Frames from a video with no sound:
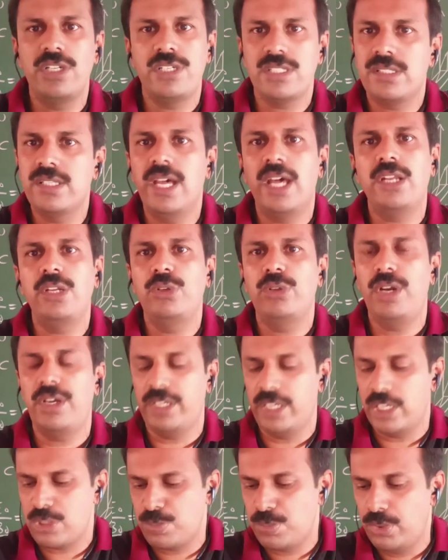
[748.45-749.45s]
It is there in your
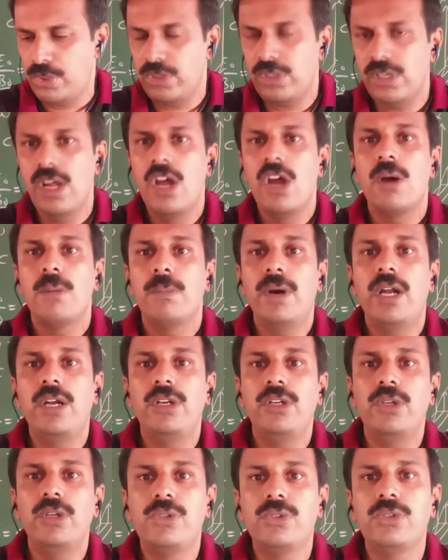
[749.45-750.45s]
textbook,
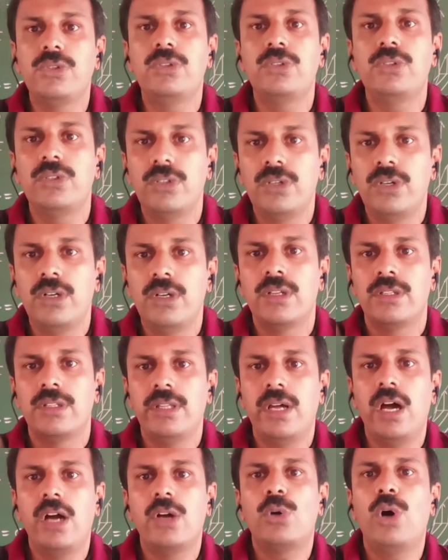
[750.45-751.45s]
but due to
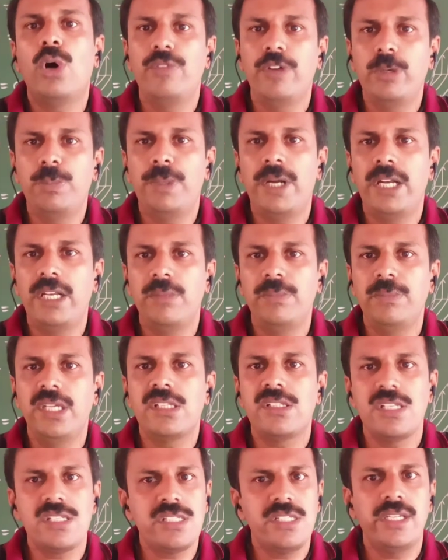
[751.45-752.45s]
the COVID
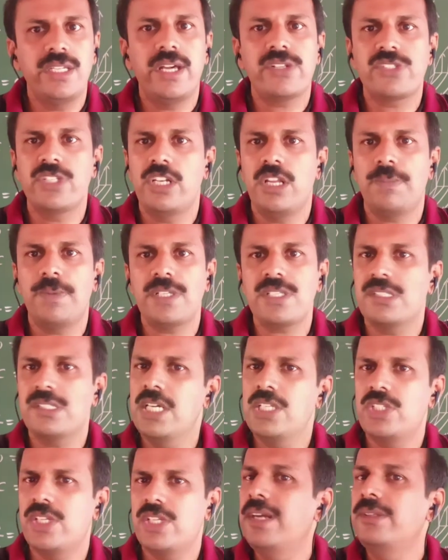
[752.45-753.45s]
pandemic, this year syllabus
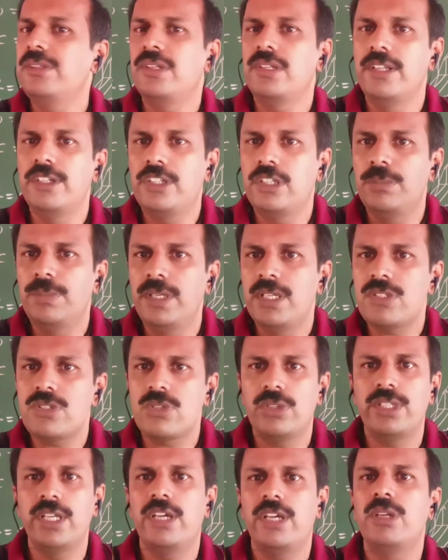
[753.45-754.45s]
they changed a little bit,
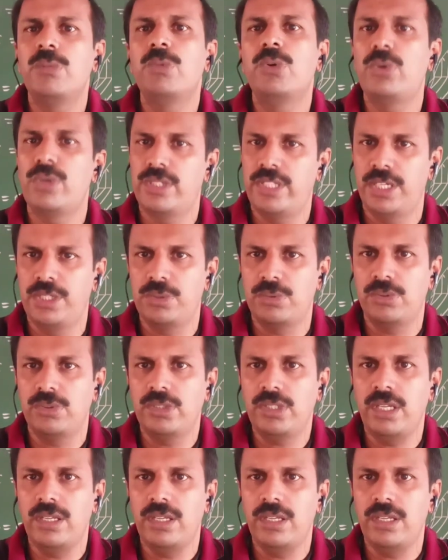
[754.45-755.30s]
so they removed that one.